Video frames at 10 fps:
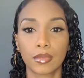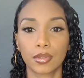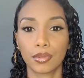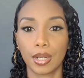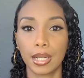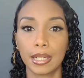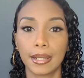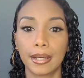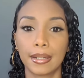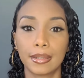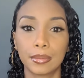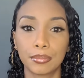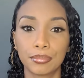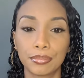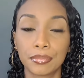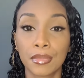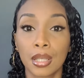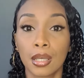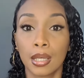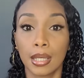Right?
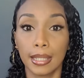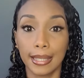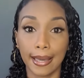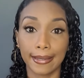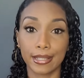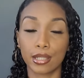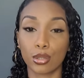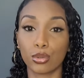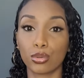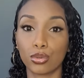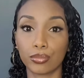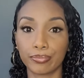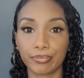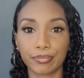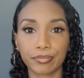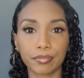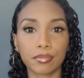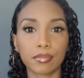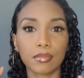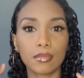Yeah, so
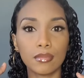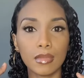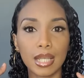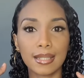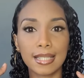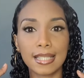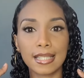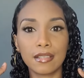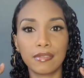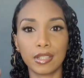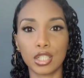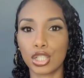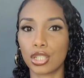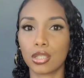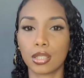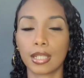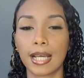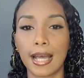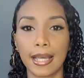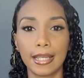this is the finished look,
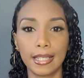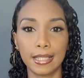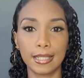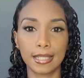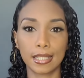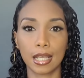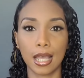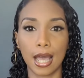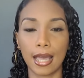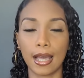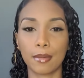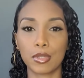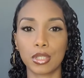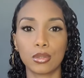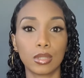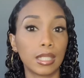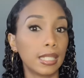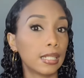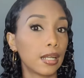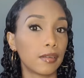guys. I
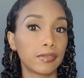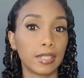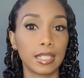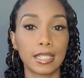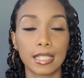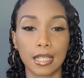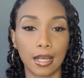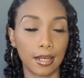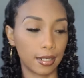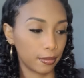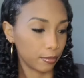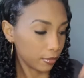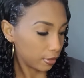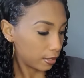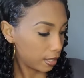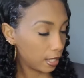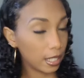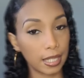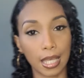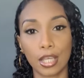absolutely loved it.
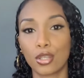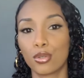Thank